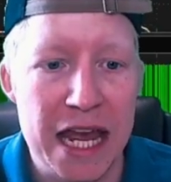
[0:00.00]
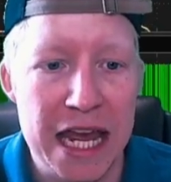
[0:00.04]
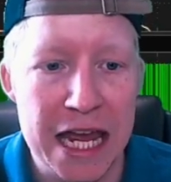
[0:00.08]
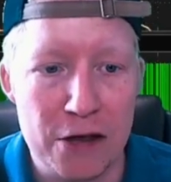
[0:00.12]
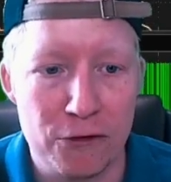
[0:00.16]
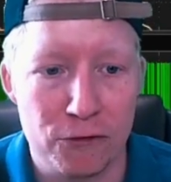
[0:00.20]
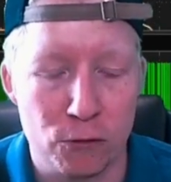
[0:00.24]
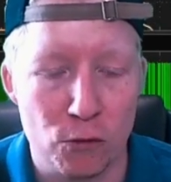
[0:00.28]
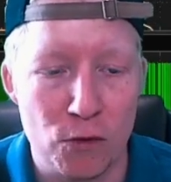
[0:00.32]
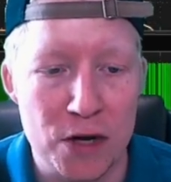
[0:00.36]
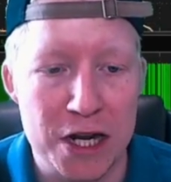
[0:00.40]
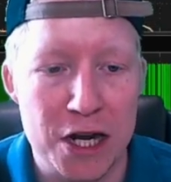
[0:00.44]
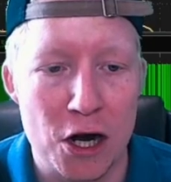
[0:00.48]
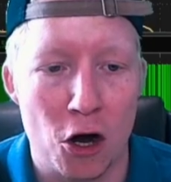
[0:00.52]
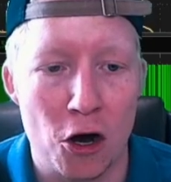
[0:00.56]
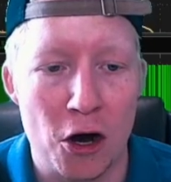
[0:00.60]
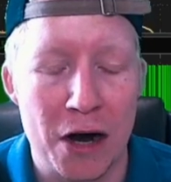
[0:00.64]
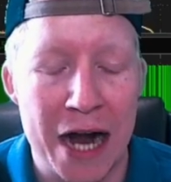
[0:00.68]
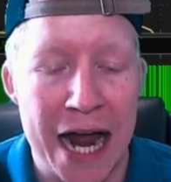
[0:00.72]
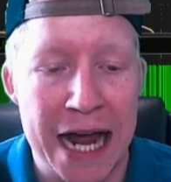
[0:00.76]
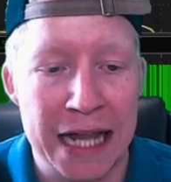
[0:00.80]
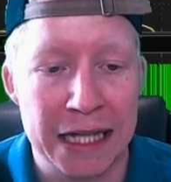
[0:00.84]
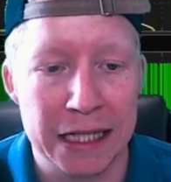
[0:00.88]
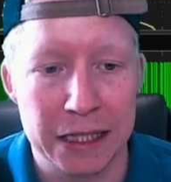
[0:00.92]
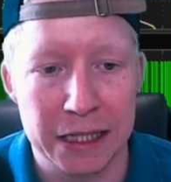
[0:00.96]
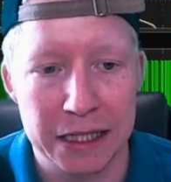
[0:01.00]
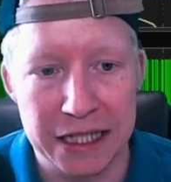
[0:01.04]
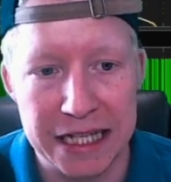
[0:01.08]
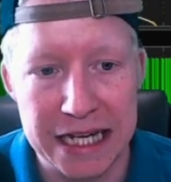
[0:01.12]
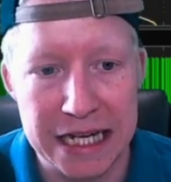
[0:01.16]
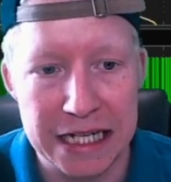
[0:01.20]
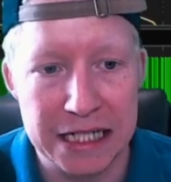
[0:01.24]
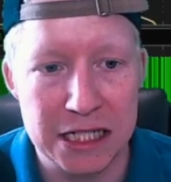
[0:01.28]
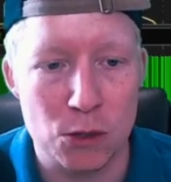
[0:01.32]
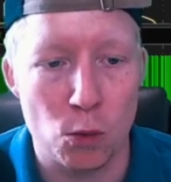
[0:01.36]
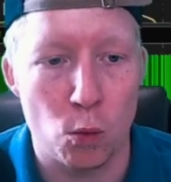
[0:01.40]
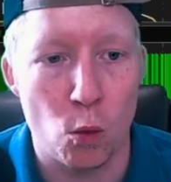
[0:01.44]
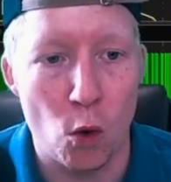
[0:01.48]
if we are at
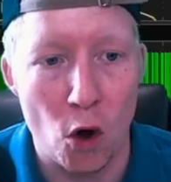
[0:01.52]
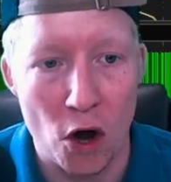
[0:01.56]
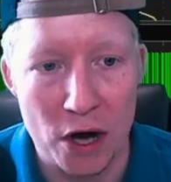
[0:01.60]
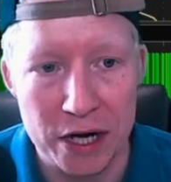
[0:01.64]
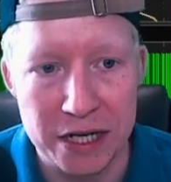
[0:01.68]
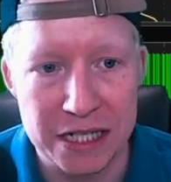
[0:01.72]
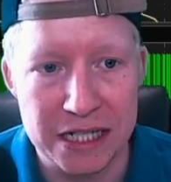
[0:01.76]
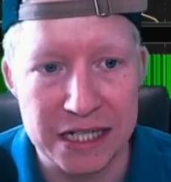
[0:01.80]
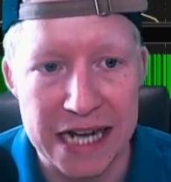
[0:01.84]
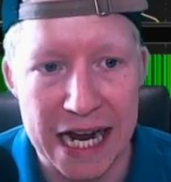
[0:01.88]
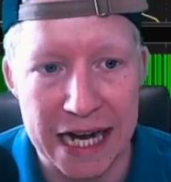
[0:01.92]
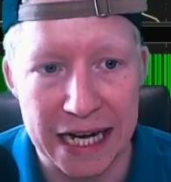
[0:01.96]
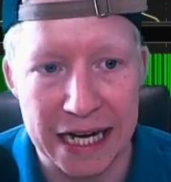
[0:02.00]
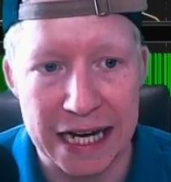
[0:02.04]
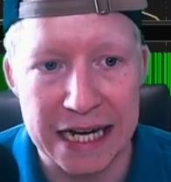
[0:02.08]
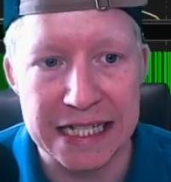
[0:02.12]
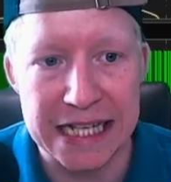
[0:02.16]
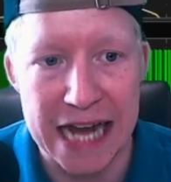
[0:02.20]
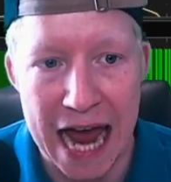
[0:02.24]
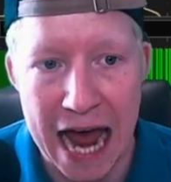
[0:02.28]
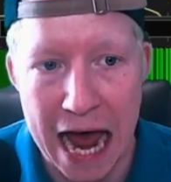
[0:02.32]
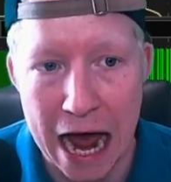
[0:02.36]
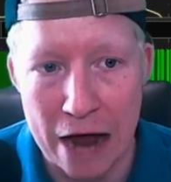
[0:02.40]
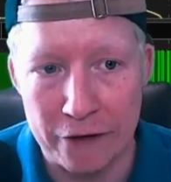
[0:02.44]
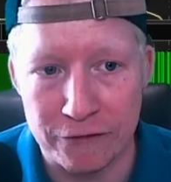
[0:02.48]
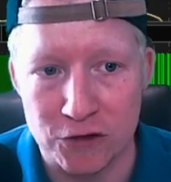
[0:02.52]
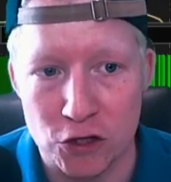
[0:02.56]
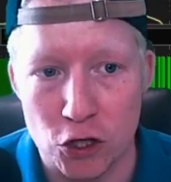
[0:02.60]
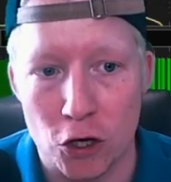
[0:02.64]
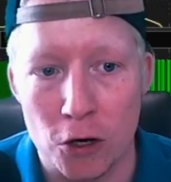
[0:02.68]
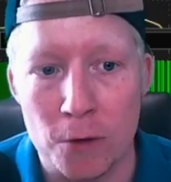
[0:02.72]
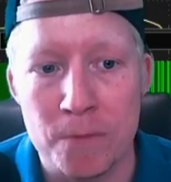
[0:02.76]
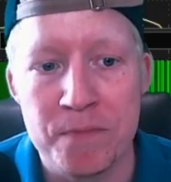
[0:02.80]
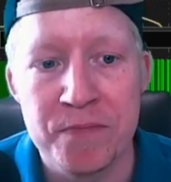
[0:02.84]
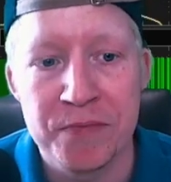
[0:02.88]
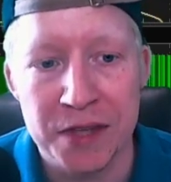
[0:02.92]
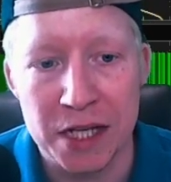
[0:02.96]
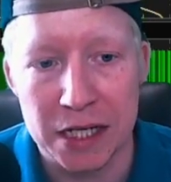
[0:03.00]
least 1 second
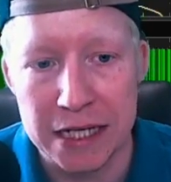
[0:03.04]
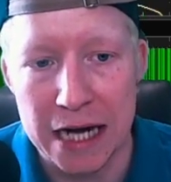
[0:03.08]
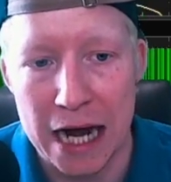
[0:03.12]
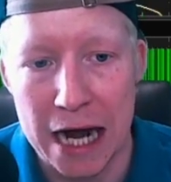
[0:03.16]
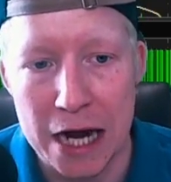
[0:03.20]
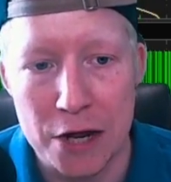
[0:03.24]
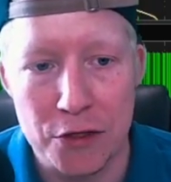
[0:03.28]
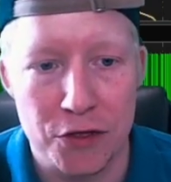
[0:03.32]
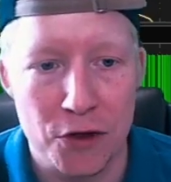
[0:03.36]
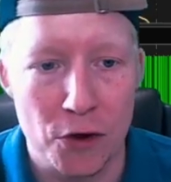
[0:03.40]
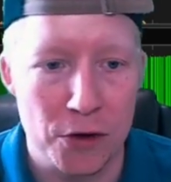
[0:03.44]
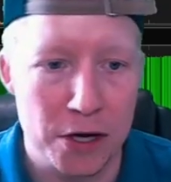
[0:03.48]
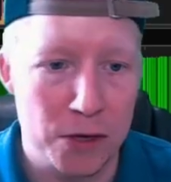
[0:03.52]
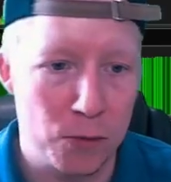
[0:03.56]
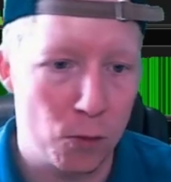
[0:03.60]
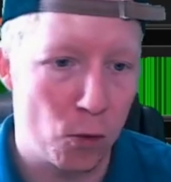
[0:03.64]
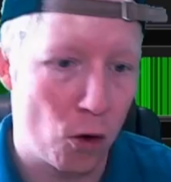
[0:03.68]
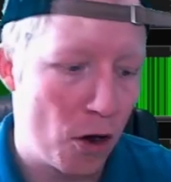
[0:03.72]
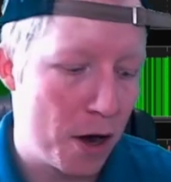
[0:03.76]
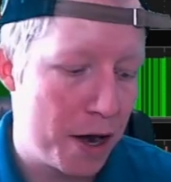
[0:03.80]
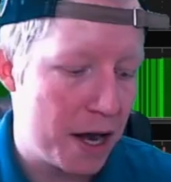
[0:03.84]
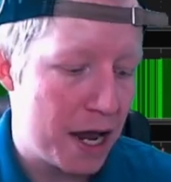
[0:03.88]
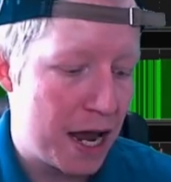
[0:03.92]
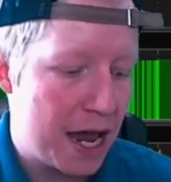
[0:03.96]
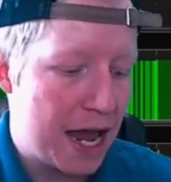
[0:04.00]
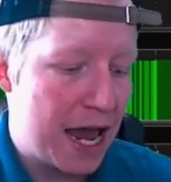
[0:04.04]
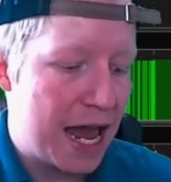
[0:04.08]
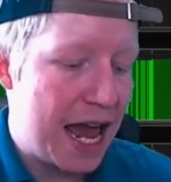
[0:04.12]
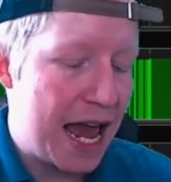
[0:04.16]
after 9:31.